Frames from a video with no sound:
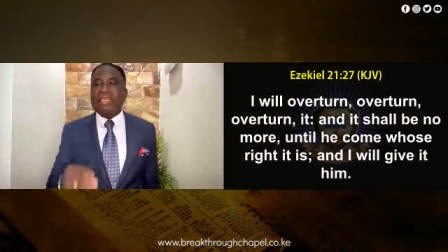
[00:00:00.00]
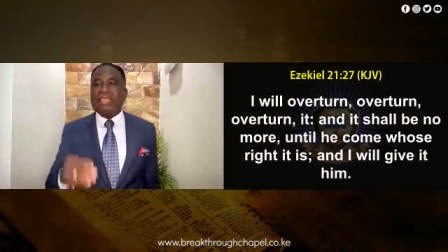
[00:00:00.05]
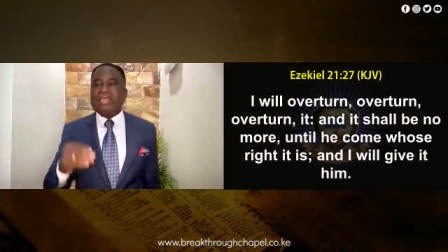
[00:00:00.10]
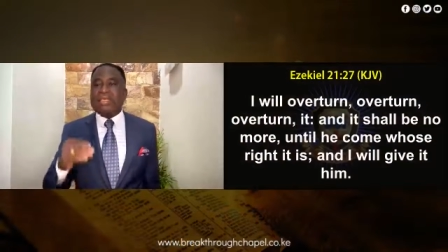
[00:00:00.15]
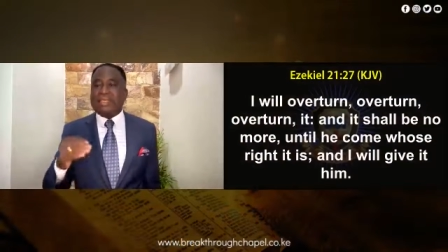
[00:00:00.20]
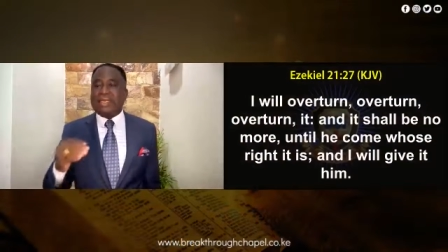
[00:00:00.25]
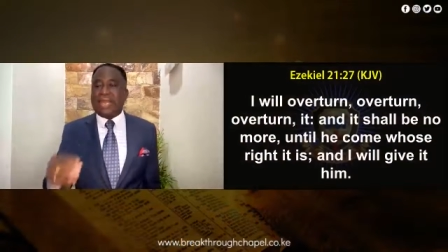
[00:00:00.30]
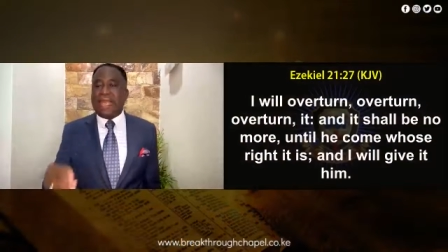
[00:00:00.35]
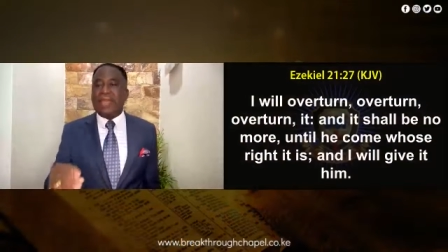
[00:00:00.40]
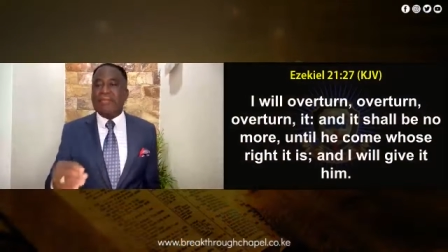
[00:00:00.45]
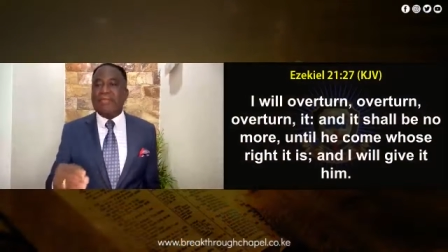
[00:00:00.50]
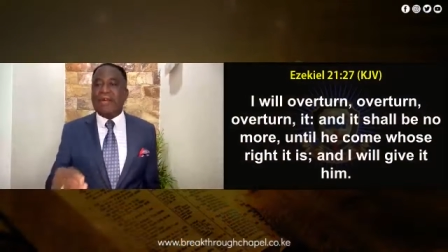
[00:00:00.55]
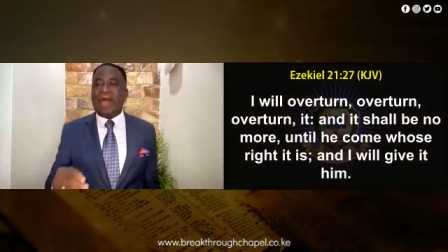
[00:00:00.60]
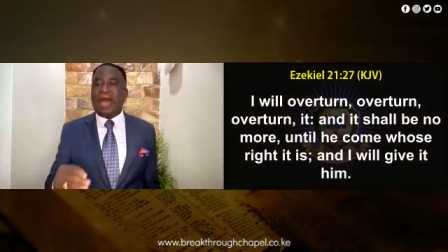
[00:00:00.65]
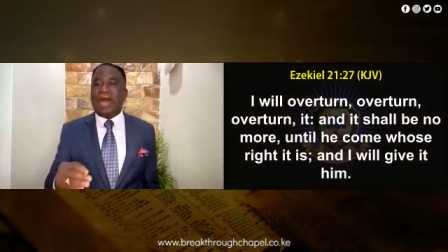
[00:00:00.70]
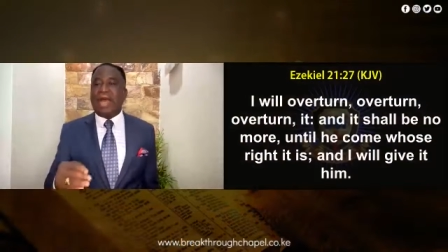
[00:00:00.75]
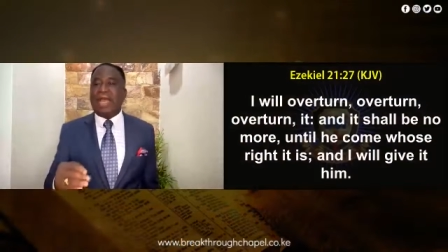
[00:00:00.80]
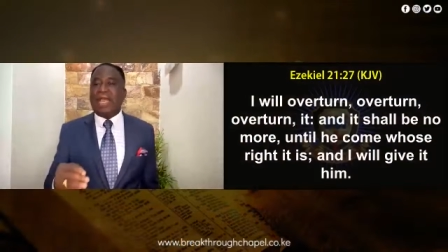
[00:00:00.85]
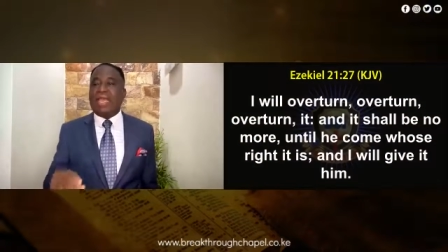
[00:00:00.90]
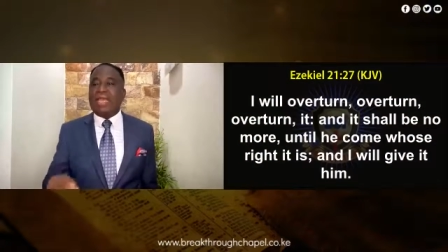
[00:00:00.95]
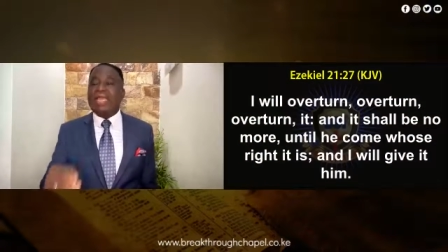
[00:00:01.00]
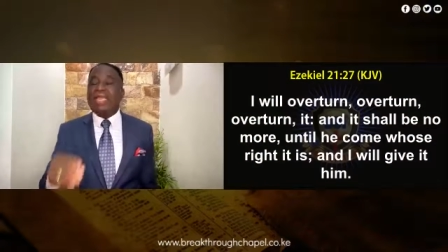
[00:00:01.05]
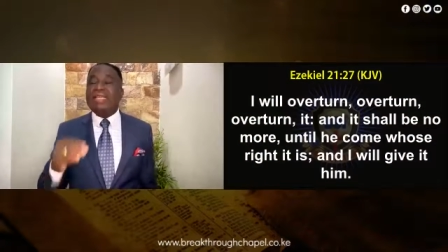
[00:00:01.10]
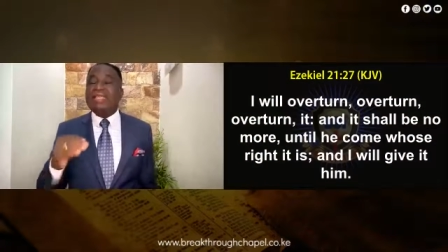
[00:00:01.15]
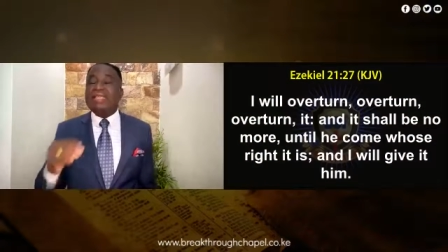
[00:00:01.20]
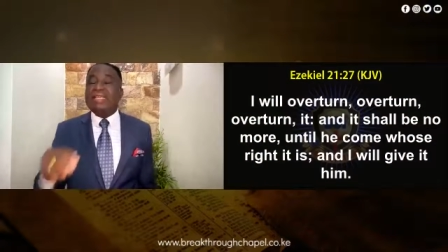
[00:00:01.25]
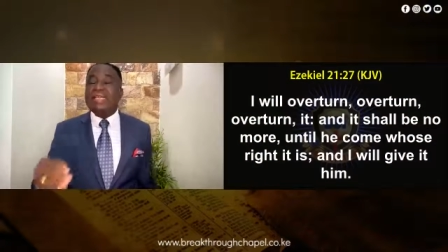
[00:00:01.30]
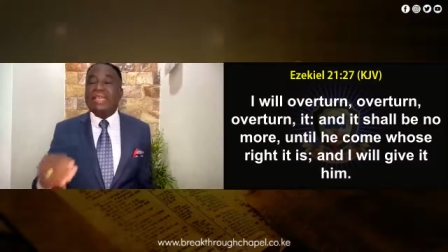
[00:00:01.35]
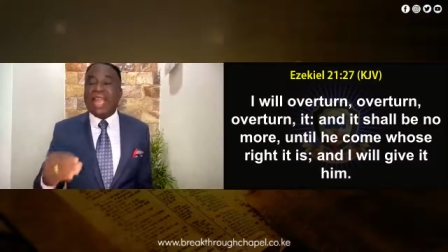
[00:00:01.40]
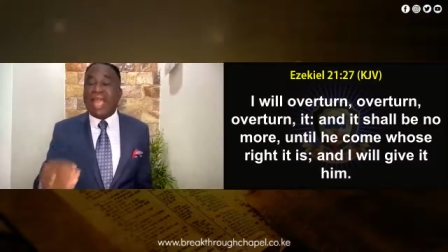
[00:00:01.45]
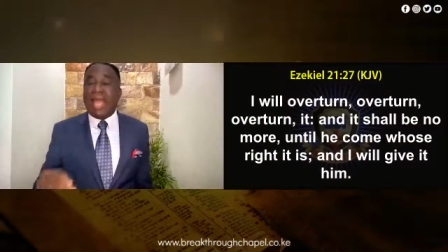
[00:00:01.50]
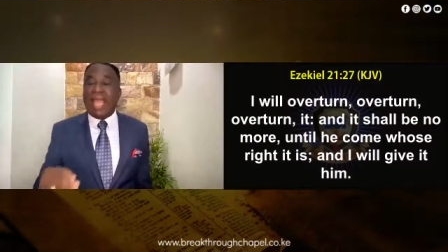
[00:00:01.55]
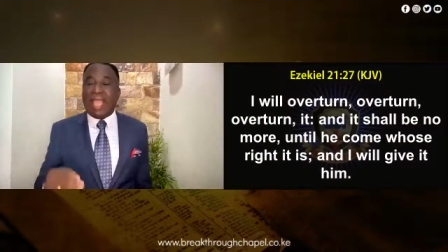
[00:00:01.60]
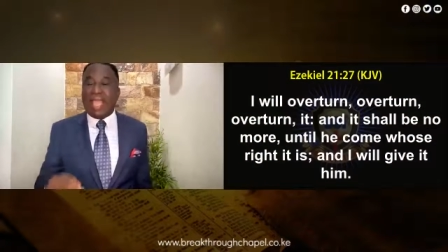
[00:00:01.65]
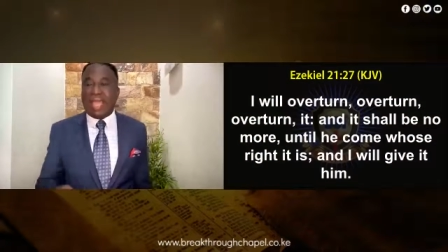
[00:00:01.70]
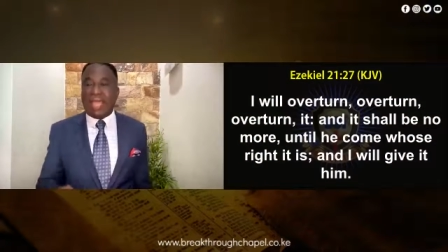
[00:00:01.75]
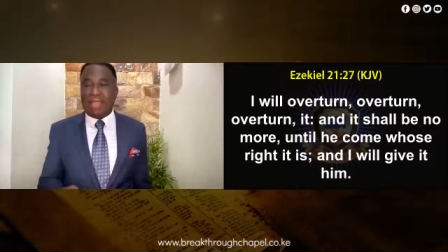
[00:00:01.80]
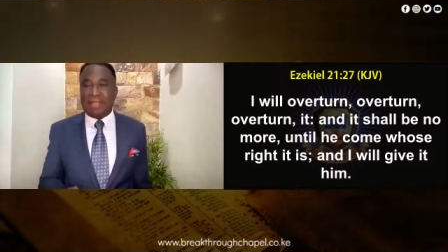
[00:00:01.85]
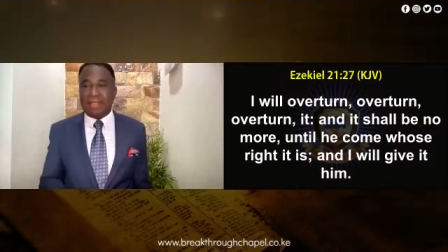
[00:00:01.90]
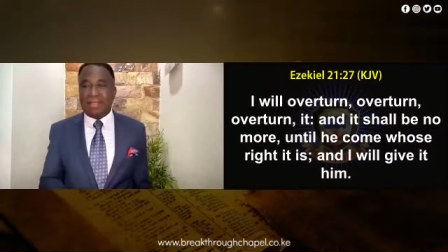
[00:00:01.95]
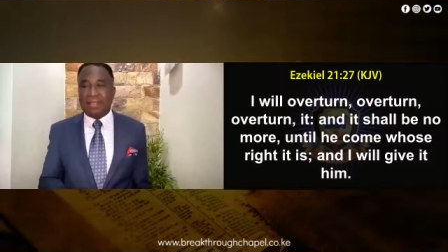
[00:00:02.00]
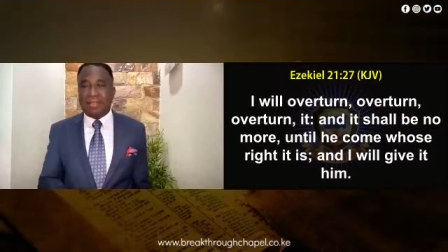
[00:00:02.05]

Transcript: is never a denier.